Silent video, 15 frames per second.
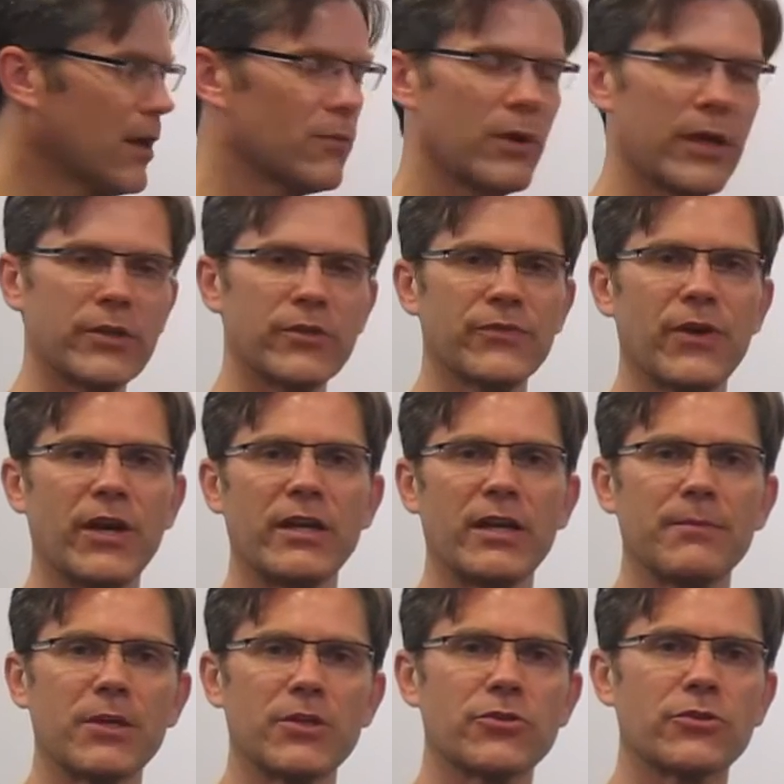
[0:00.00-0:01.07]
We can do
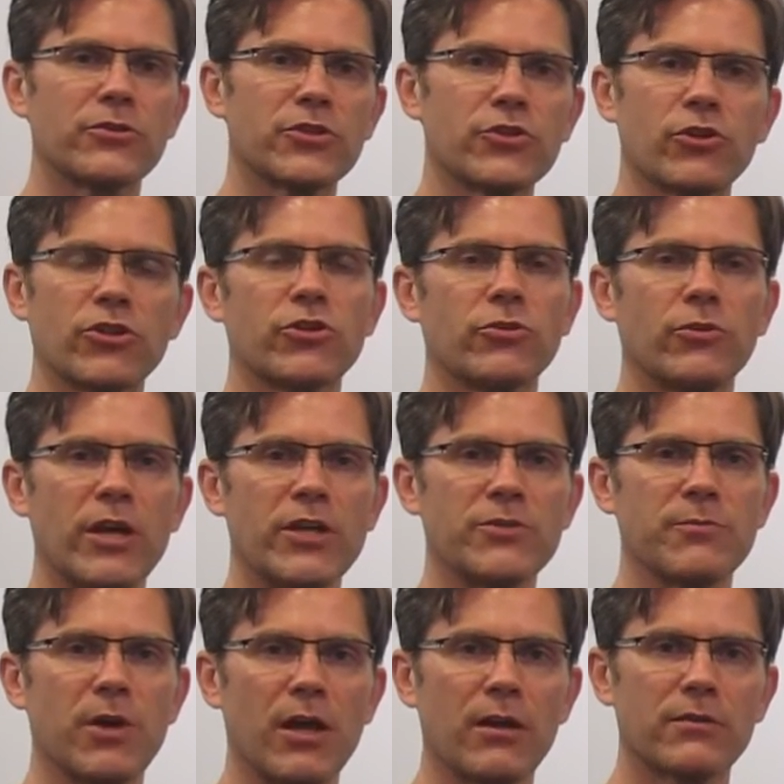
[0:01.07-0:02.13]
finite mixture structure
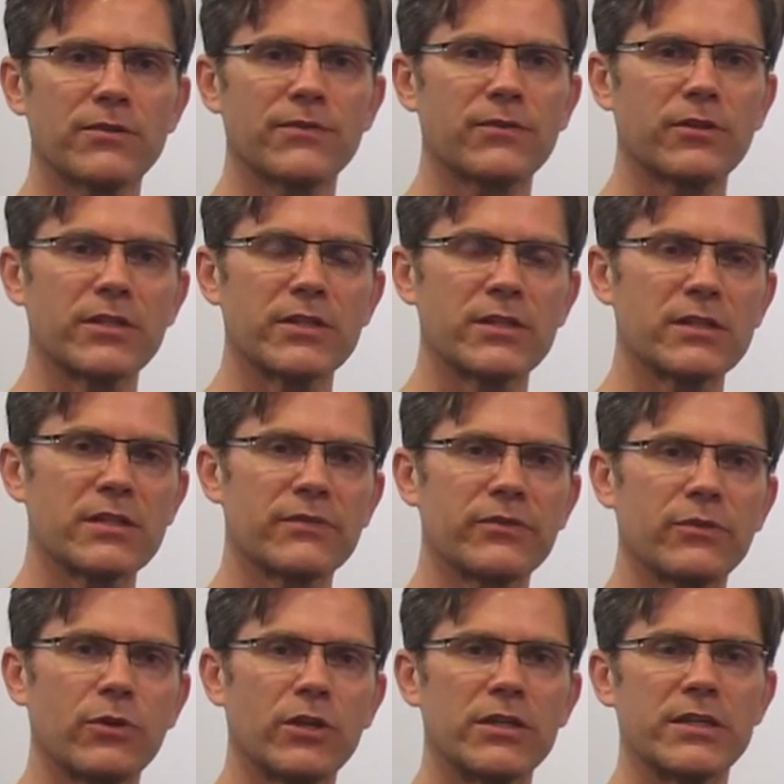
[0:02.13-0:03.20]
equation models, for instance, if
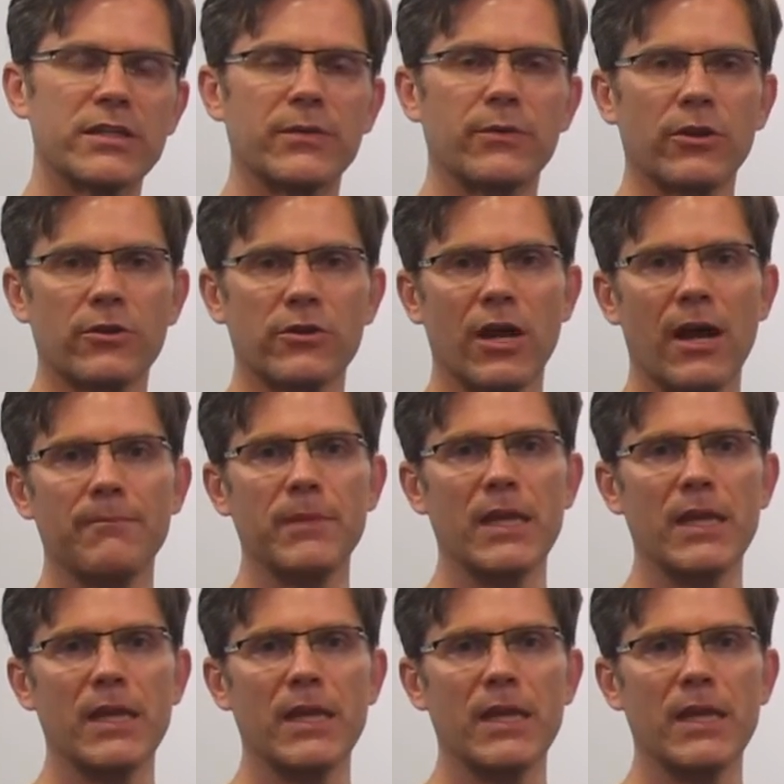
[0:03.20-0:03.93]
we wanted to see whether or not